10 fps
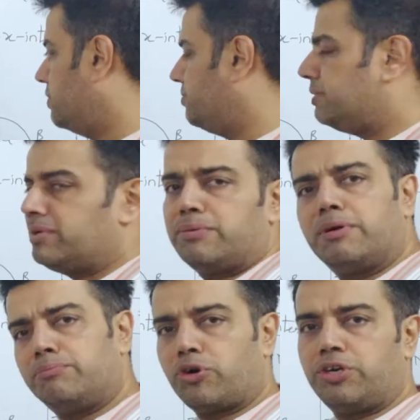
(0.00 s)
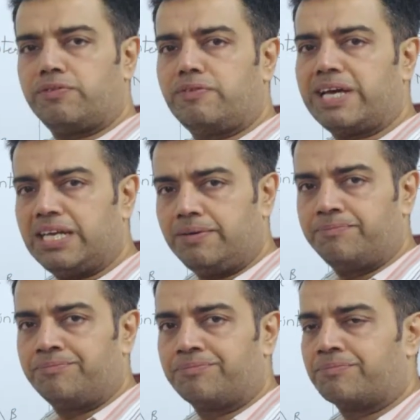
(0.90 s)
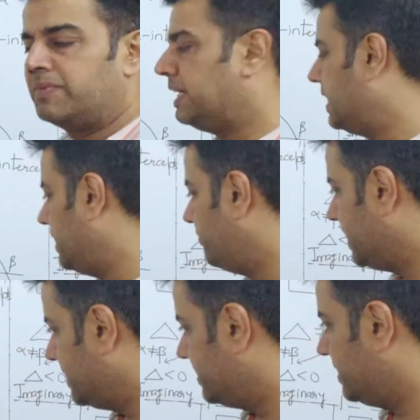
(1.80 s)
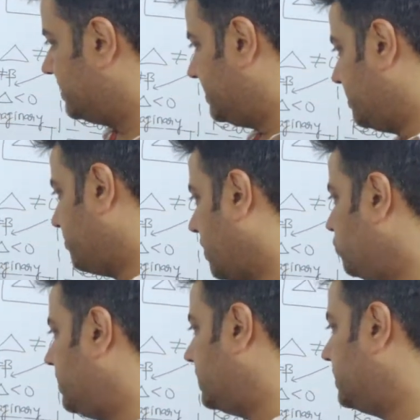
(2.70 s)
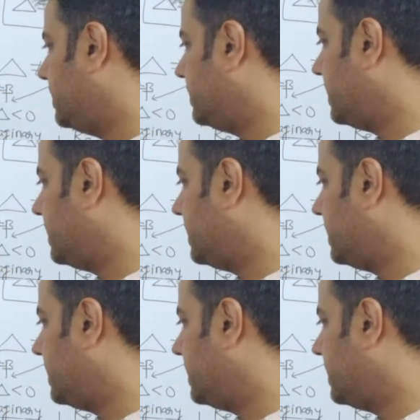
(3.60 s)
will be the minimum point of the valley. And when I say this is a mountain, in